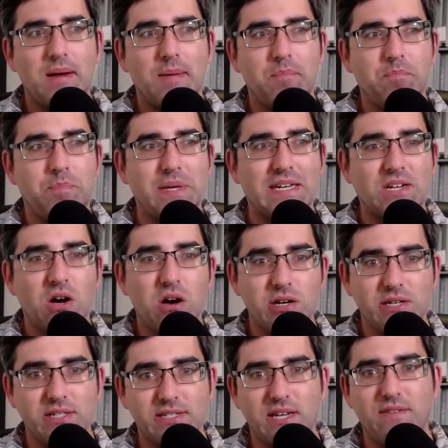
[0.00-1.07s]

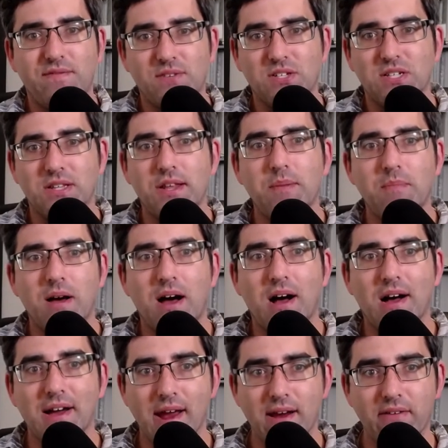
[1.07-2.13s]
because I feel that
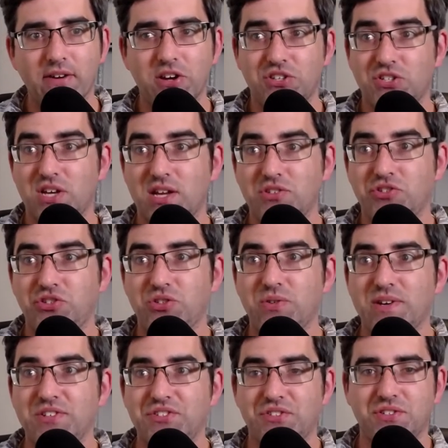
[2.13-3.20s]
Irish and
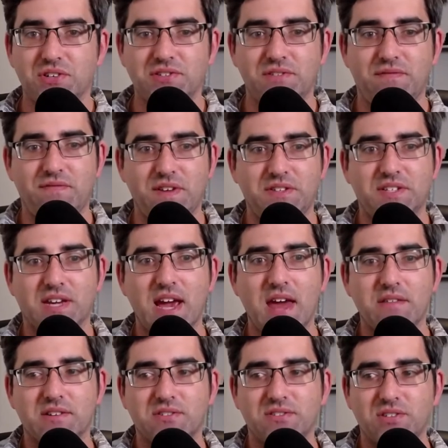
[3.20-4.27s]
Jewish doesn't fit
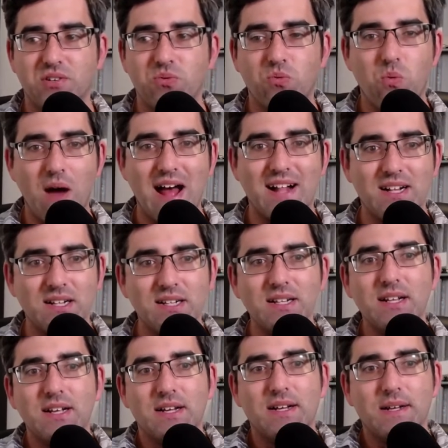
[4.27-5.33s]
together so well,